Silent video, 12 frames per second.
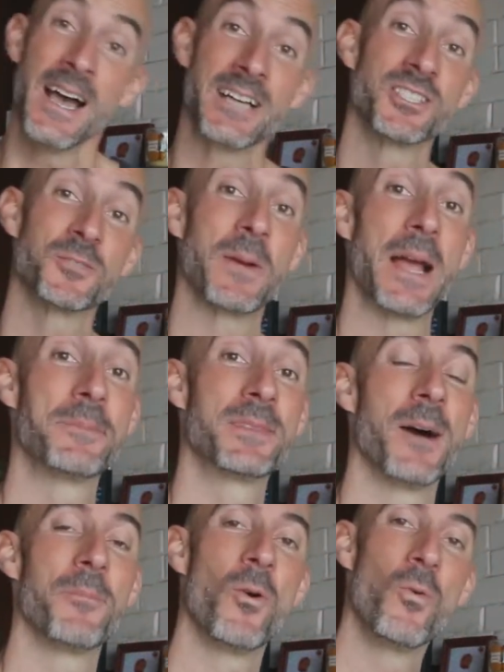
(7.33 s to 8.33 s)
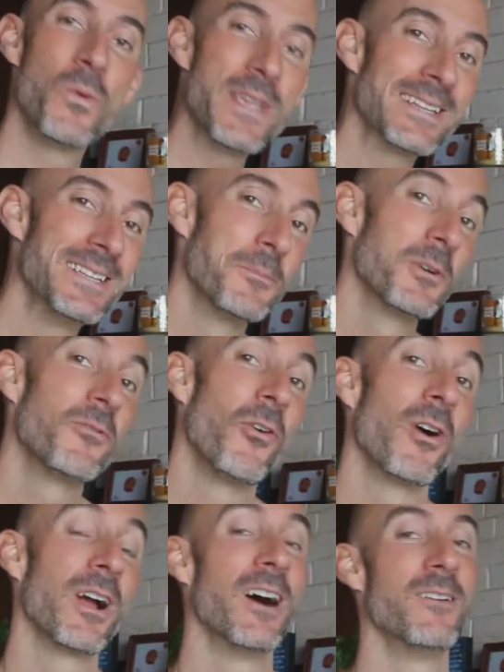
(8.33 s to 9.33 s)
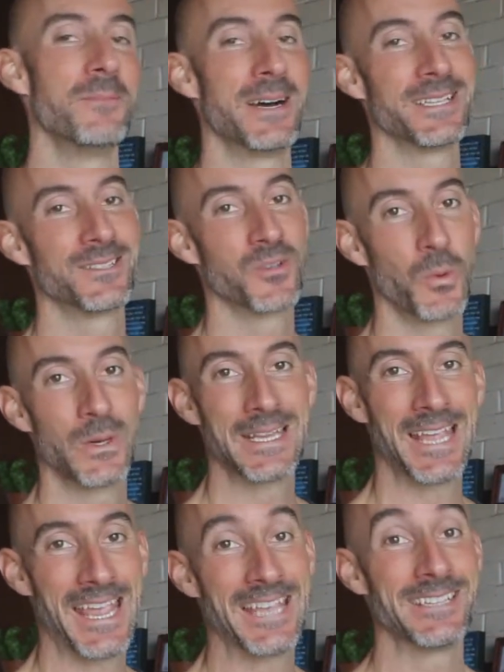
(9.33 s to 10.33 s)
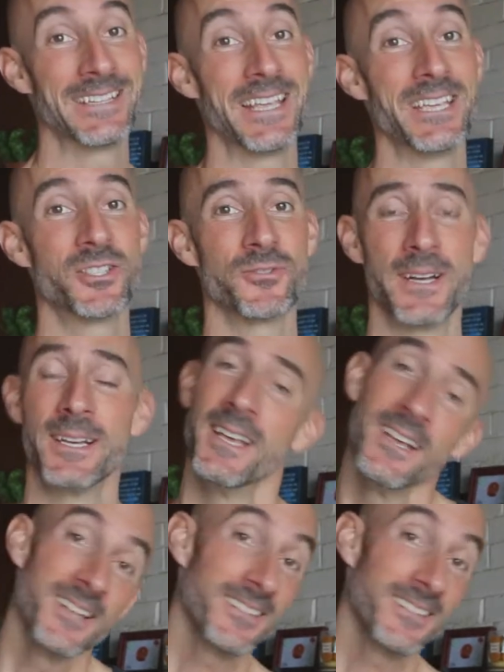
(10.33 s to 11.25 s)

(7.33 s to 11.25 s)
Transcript: I just wrapped up week number 4 of my 28-day shred.